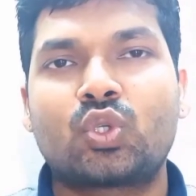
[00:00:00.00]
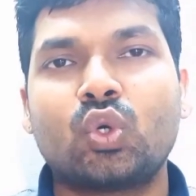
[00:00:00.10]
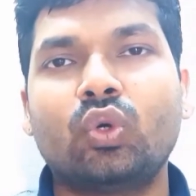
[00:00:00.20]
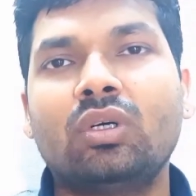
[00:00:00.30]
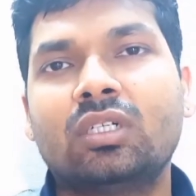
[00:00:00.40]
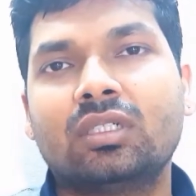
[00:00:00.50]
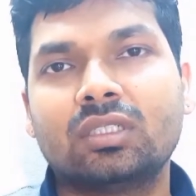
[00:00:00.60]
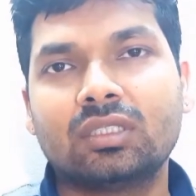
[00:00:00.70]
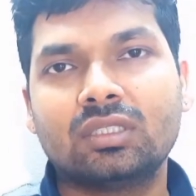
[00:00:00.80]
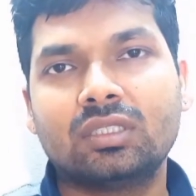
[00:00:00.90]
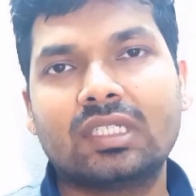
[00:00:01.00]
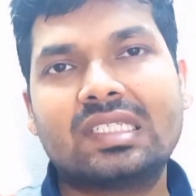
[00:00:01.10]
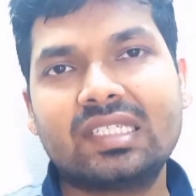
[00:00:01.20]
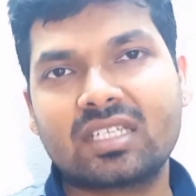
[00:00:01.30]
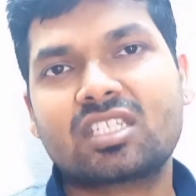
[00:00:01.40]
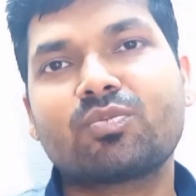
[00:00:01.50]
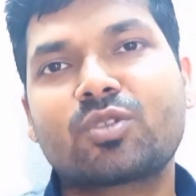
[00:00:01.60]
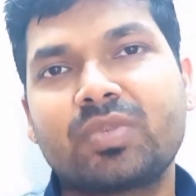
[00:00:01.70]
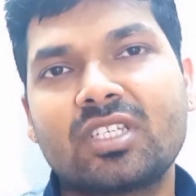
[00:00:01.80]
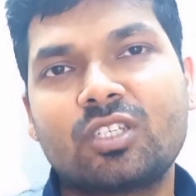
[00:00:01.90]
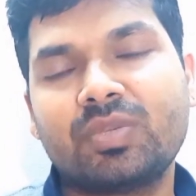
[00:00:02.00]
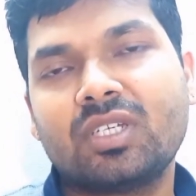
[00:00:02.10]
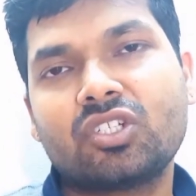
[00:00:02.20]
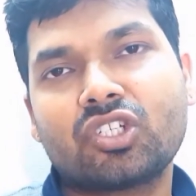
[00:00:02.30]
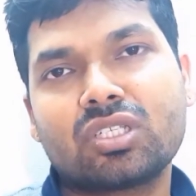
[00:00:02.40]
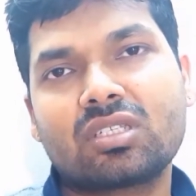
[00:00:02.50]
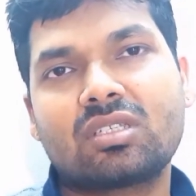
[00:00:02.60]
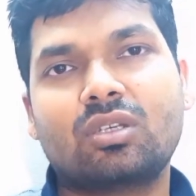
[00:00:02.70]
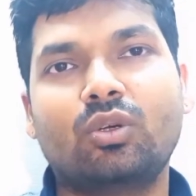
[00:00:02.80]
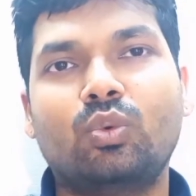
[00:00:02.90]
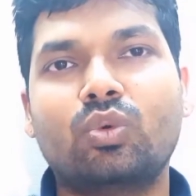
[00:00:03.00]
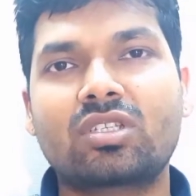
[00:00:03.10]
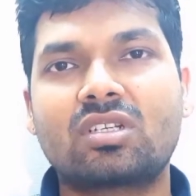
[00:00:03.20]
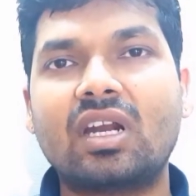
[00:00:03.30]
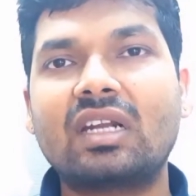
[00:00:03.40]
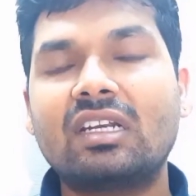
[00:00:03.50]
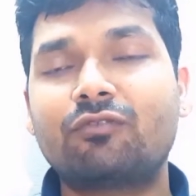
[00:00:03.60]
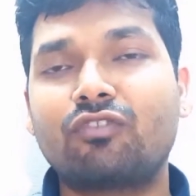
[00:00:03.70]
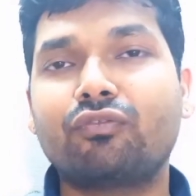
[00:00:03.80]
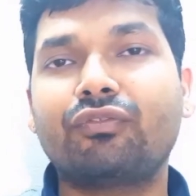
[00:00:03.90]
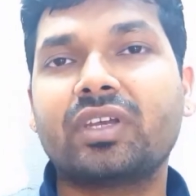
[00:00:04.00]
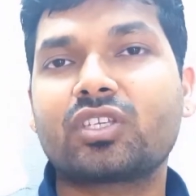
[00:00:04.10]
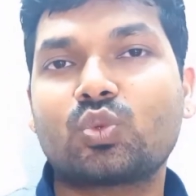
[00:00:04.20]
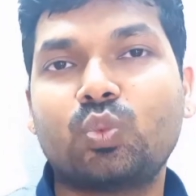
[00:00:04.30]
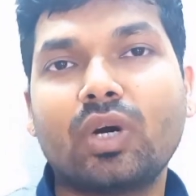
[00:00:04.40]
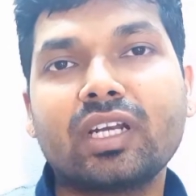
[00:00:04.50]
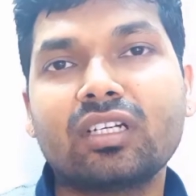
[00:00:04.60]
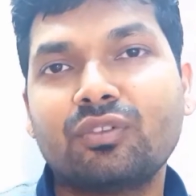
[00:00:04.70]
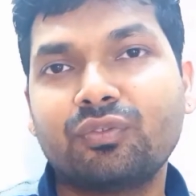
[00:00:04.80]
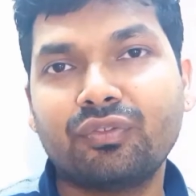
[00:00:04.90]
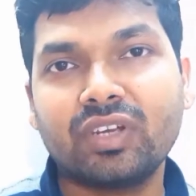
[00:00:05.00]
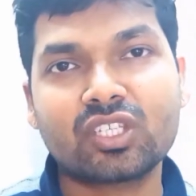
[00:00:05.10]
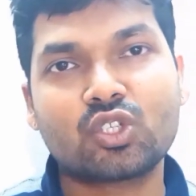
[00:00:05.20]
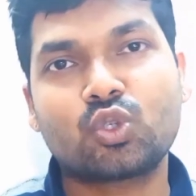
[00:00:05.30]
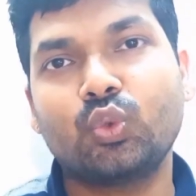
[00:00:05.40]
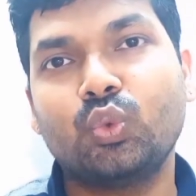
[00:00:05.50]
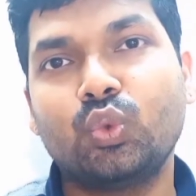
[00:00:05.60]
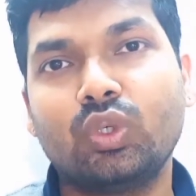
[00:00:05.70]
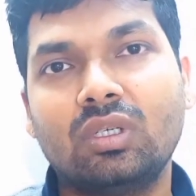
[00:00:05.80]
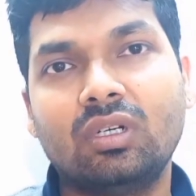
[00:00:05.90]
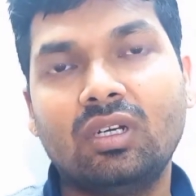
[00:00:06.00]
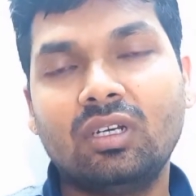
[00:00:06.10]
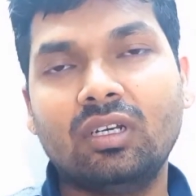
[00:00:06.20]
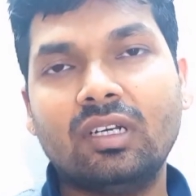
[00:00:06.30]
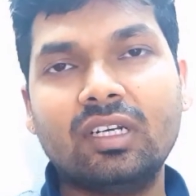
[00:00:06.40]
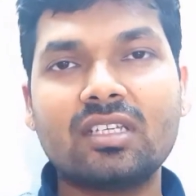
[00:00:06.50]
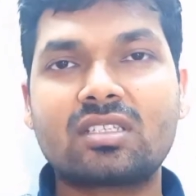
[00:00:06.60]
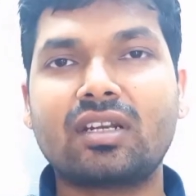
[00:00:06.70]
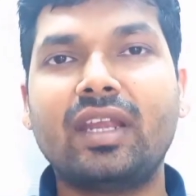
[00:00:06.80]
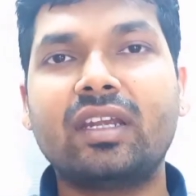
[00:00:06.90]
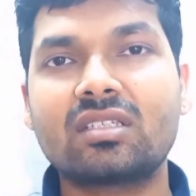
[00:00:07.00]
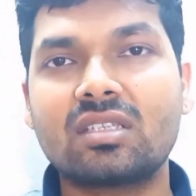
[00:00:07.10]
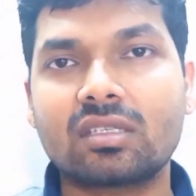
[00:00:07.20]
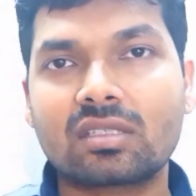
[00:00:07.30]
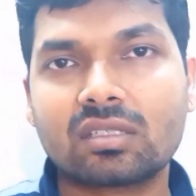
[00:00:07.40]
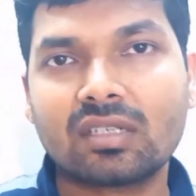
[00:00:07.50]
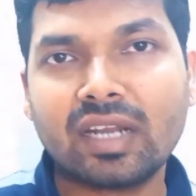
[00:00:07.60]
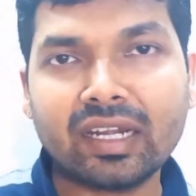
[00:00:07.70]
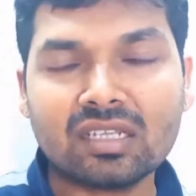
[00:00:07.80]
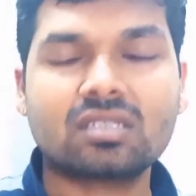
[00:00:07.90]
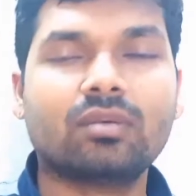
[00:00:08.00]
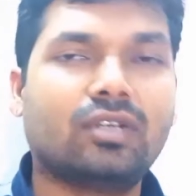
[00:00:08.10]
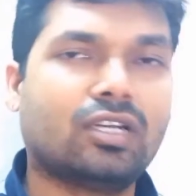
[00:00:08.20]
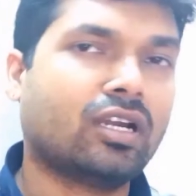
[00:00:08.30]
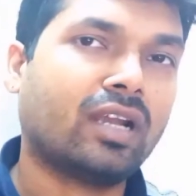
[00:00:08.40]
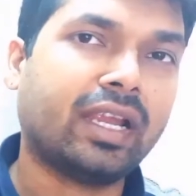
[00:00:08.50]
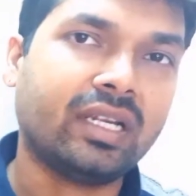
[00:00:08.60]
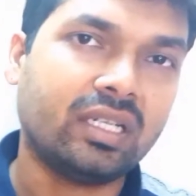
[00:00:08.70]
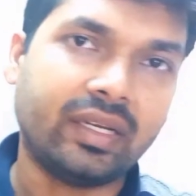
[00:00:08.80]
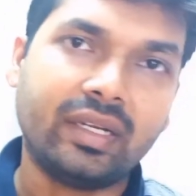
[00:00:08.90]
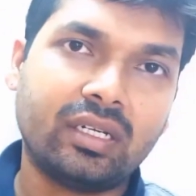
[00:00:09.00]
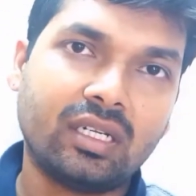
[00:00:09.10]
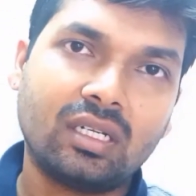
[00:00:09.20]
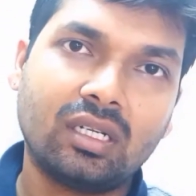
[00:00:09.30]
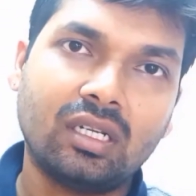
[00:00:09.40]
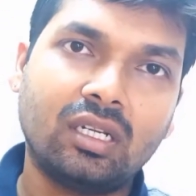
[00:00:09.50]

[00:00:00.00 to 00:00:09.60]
So the GSM specifications was started from phase 1, phase 2, release 96, 97 and 98.